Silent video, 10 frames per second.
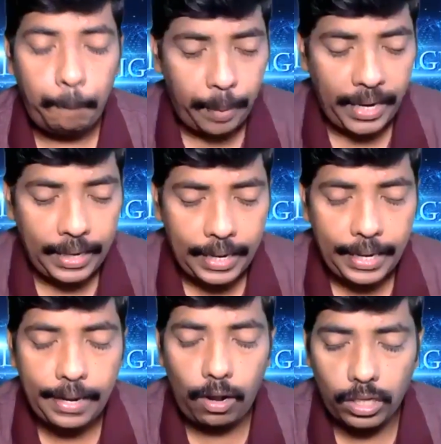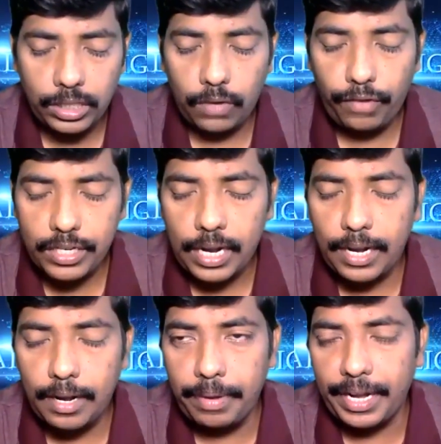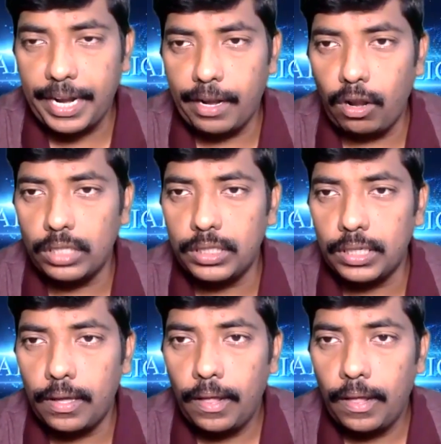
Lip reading: predicate logic, first order predicate logic.